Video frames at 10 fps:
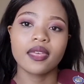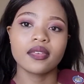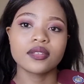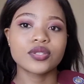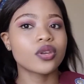
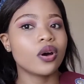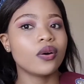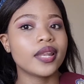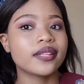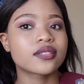So
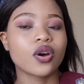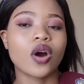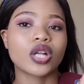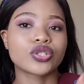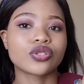let's go
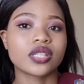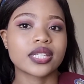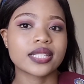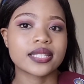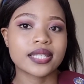on to the
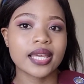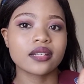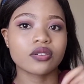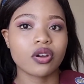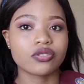
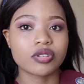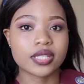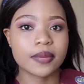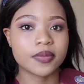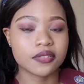second
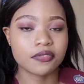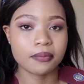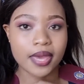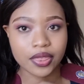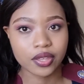contraceptive
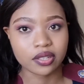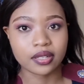method